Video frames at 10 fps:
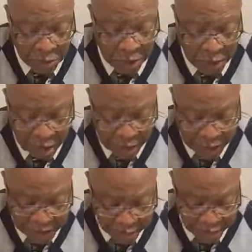God
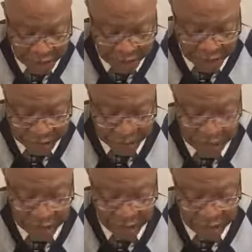expresses,
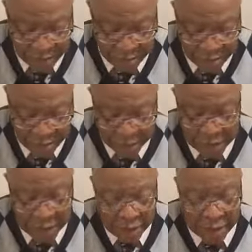amen,
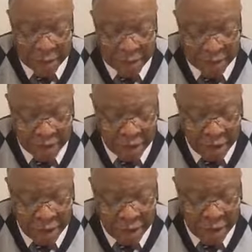that
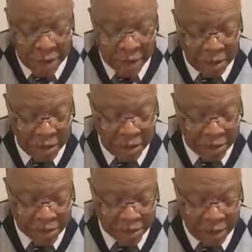God
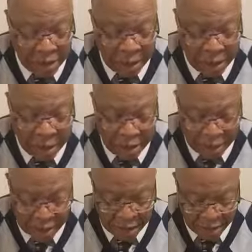has made
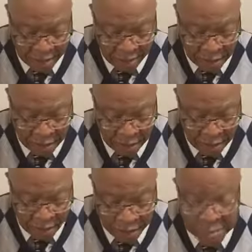an agreement
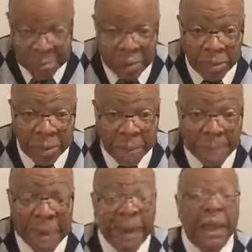with his people.
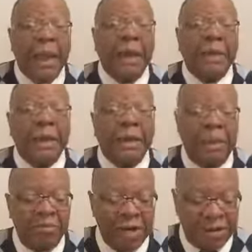And
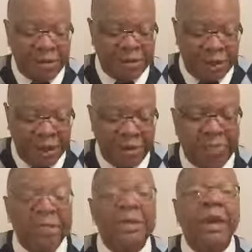let me just hurry up
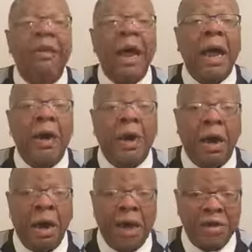and say that our
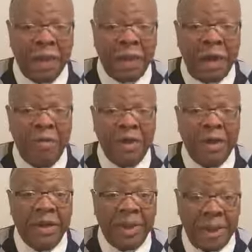God is a
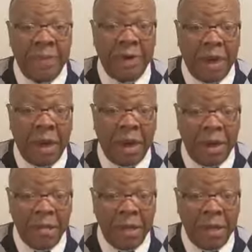covenant-keeping God.